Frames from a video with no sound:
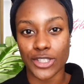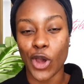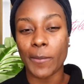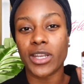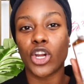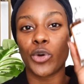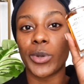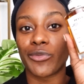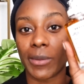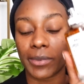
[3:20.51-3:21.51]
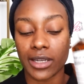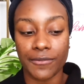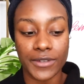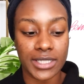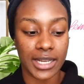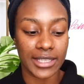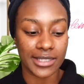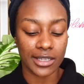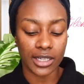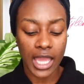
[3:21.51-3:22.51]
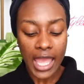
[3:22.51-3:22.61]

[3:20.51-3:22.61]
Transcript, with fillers: So I'm gonna go with Replica for tonight's look,